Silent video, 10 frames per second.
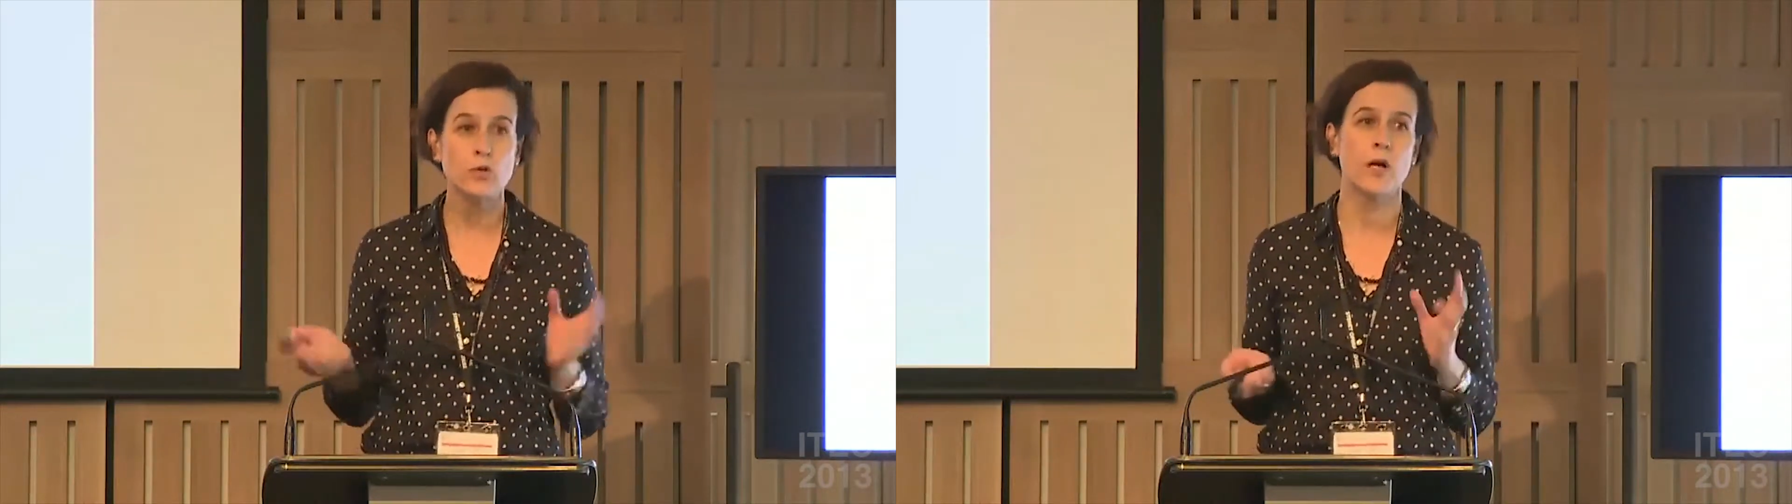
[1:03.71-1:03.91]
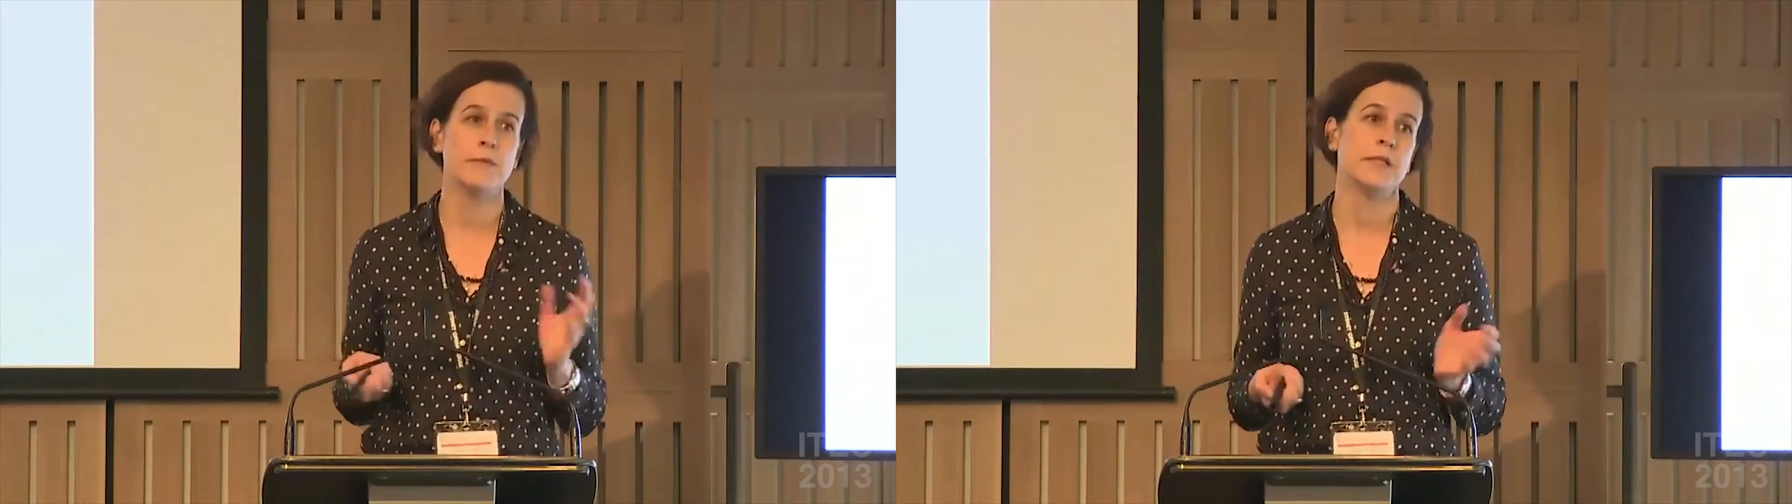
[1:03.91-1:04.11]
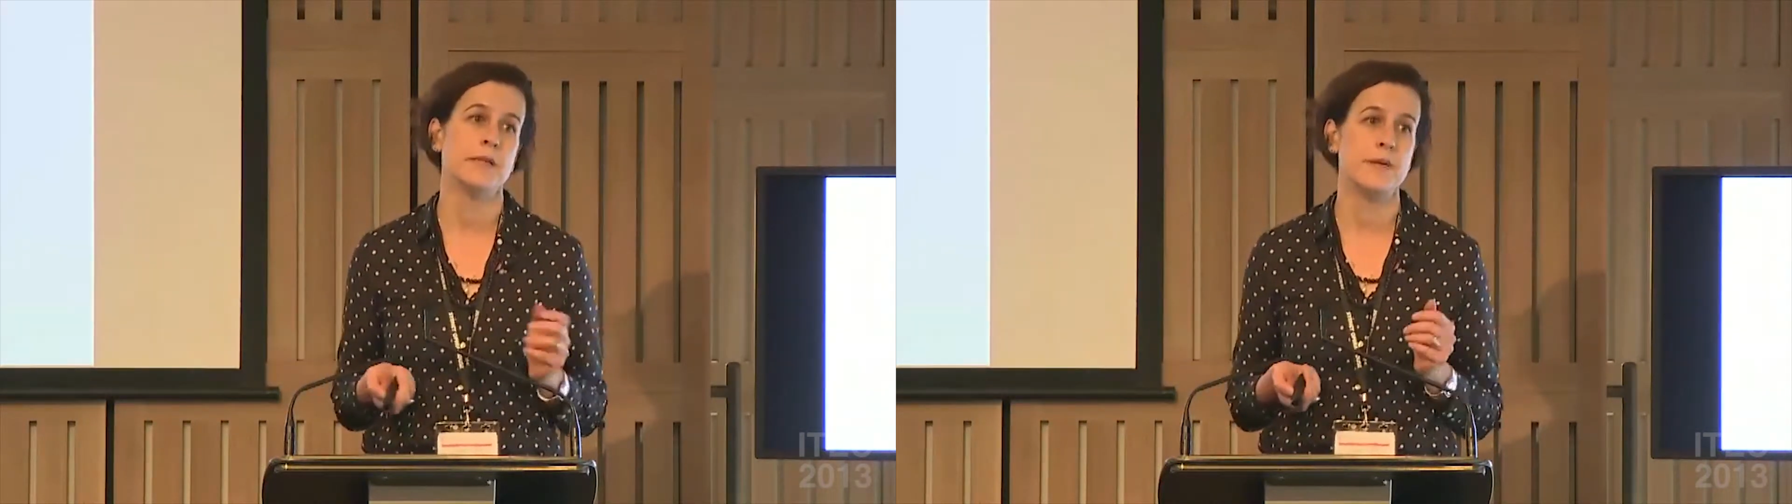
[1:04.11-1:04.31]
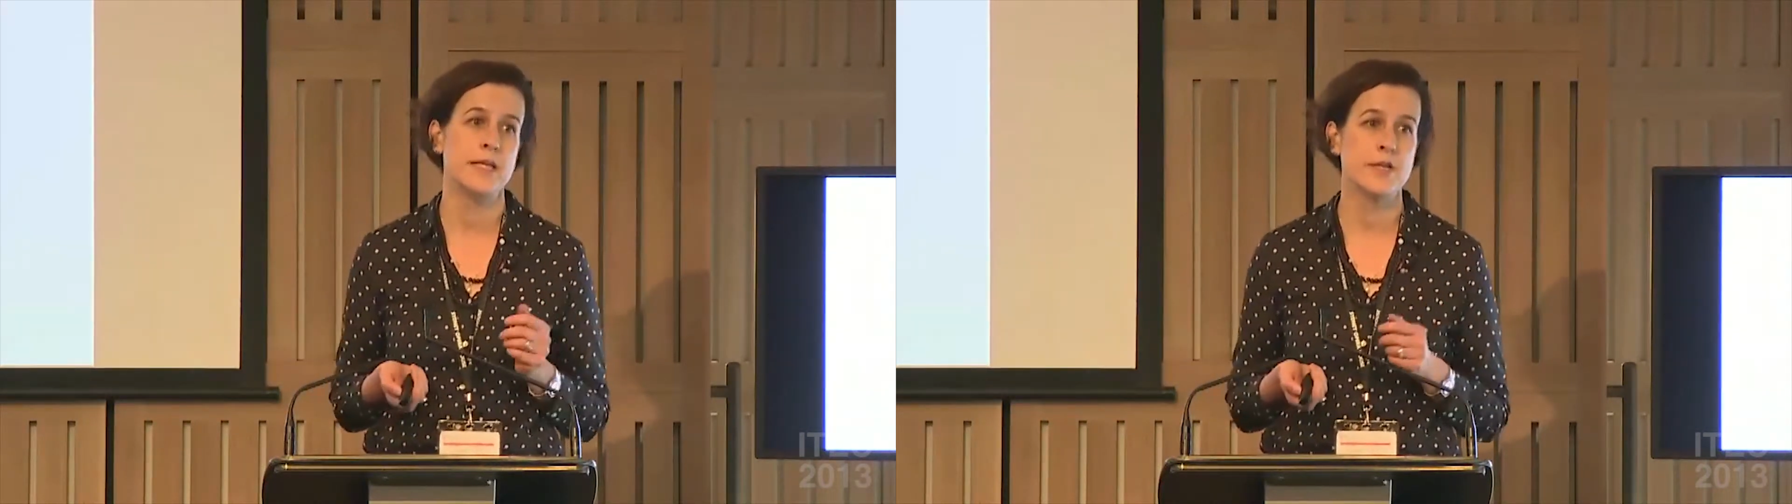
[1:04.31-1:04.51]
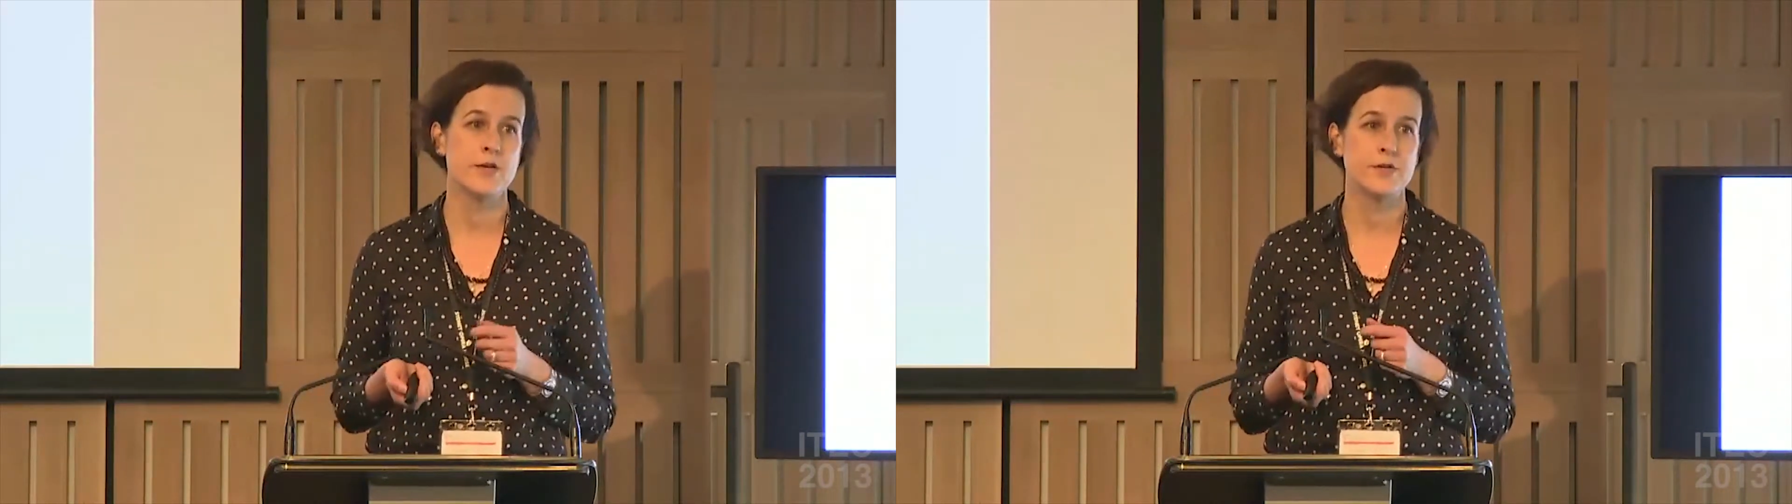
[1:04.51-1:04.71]
commonly
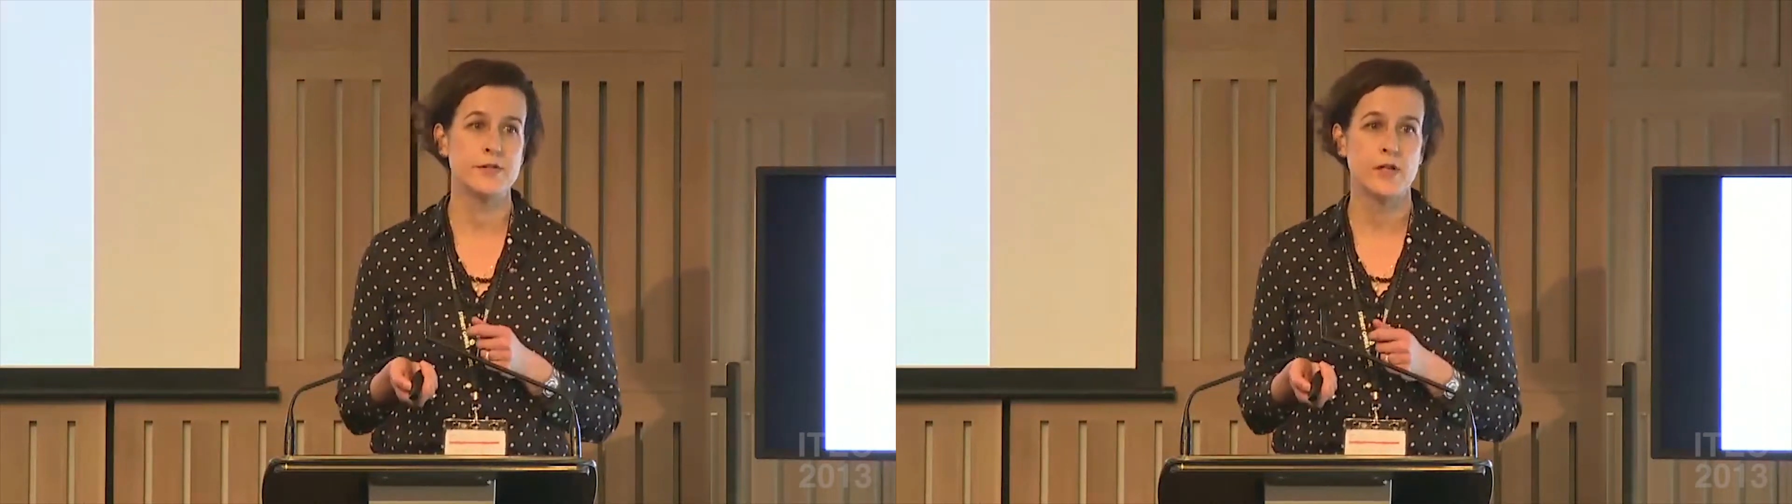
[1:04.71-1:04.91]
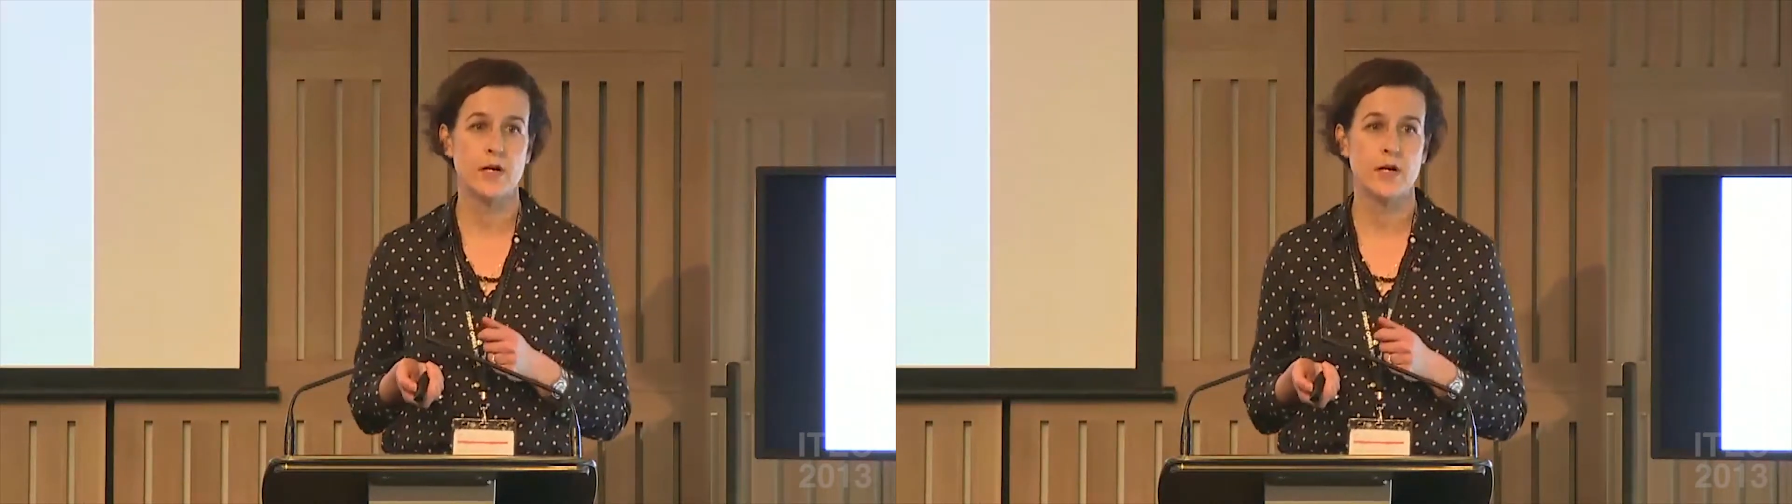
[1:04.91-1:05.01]
being used,